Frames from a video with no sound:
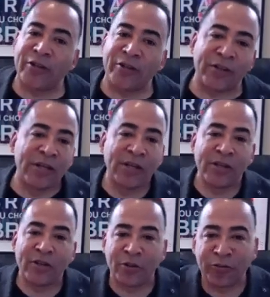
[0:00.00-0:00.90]
or
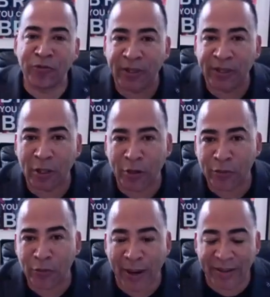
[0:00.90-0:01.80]
they're feeling
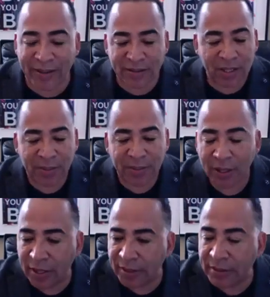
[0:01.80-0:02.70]
arthritis coming
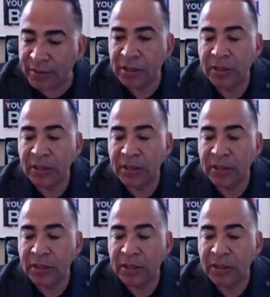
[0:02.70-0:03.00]
on.